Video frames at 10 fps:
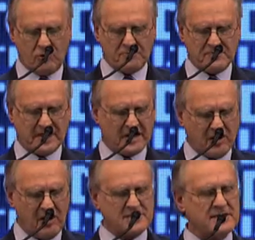over the
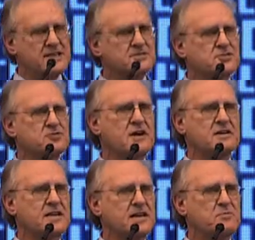continent
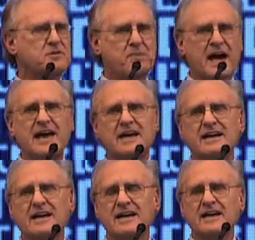struggling with pain,